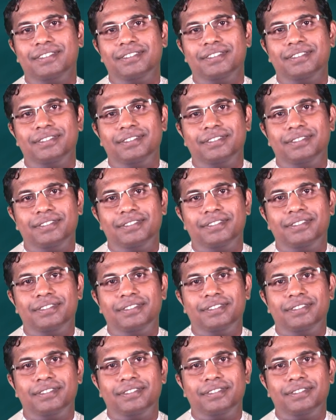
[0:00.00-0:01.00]

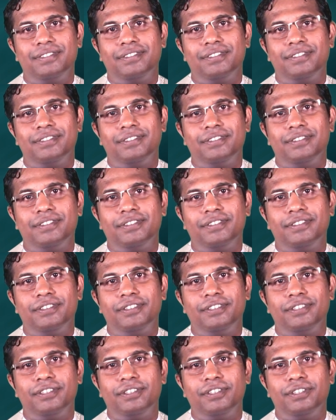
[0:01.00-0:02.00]

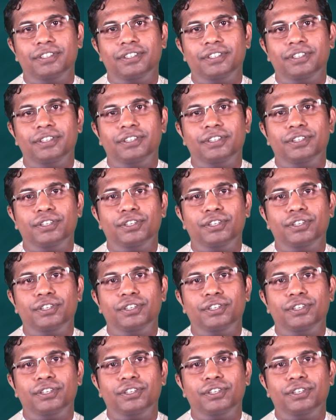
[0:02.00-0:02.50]
(no one is talking)